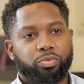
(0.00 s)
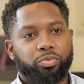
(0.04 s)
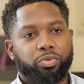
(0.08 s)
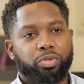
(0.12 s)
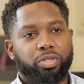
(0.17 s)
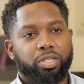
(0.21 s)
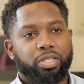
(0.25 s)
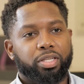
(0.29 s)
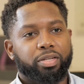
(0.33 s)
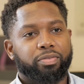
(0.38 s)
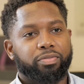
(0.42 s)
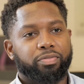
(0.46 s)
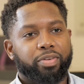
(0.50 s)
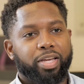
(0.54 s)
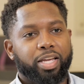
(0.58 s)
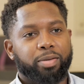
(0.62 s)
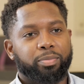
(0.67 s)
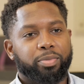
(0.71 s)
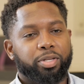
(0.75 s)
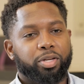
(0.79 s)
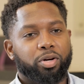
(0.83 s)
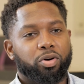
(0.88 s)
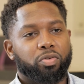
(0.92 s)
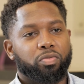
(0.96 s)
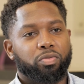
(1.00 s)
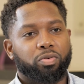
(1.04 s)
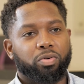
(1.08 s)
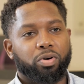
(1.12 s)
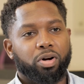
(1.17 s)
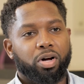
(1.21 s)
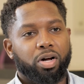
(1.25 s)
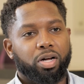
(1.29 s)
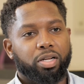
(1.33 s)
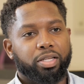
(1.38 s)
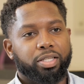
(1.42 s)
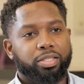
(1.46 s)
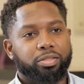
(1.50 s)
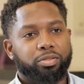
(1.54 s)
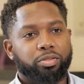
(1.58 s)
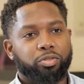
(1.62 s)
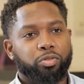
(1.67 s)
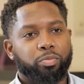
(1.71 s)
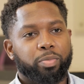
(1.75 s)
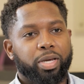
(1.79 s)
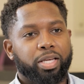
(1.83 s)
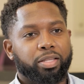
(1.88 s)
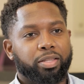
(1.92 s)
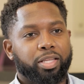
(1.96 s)
really a family overall and
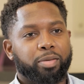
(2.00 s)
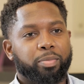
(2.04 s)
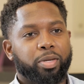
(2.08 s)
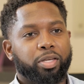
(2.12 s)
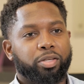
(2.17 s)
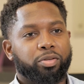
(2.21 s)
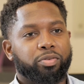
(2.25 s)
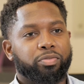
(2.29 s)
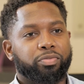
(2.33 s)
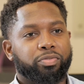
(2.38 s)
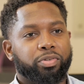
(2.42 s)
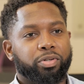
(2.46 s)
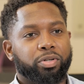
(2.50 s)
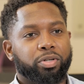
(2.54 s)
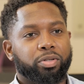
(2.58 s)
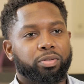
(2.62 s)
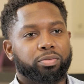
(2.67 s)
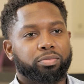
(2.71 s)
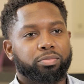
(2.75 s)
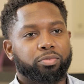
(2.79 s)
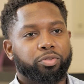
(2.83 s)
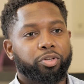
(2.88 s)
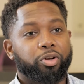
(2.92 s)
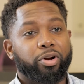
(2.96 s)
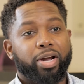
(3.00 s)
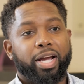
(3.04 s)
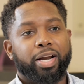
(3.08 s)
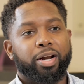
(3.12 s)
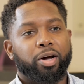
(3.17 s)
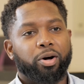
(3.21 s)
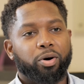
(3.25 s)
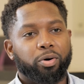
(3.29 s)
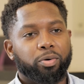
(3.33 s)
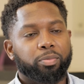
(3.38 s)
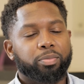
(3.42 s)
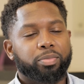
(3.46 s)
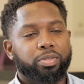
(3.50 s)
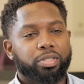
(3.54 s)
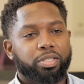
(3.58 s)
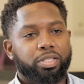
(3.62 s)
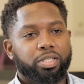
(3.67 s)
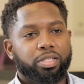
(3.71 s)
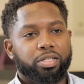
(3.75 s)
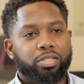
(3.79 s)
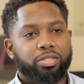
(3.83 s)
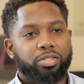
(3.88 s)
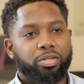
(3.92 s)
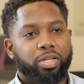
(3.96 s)
you make, they make you feel you're at home.
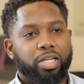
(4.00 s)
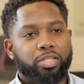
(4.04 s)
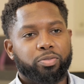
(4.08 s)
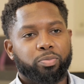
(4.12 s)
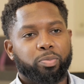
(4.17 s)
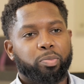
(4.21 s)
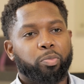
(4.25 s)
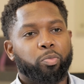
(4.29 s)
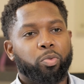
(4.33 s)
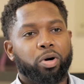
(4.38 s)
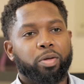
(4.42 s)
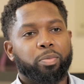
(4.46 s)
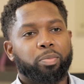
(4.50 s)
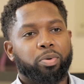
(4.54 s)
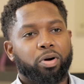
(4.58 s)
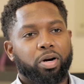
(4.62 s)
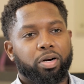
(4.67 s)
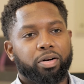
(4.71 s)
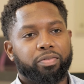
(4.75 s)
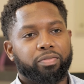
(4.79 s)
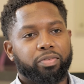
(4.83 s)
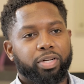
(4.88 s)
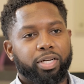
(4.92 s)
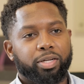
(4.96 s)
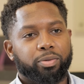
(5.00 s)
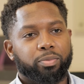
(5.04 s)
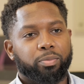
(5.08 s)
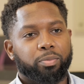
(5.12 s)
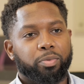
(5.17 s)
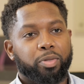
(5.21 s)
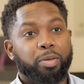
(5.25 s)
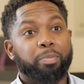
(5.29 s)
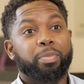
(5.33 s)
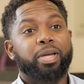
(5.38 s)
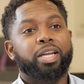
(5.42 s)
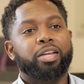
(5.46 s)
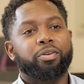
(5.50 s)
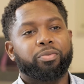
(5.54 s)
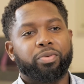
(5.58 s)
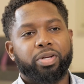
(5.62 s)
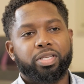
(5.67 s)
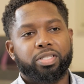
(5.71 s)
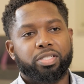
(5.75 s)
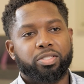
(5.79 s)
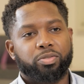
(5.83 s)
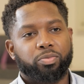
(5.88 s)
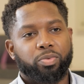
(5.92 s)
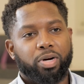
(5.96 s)
So that's one part of like the many
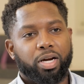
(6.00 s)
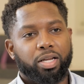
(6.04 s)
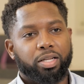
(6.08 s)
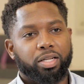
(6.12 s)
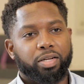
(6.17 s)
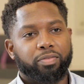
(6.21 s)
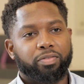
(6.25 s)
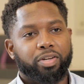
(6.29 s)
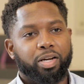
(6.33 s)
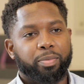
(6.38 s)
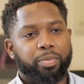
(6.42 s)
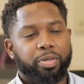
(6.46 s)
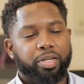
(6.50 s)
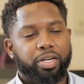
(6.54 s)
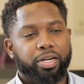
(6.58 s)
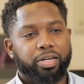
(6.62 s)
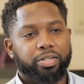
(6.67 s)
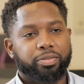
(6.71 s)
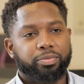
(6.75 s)
reasons why I love coming here.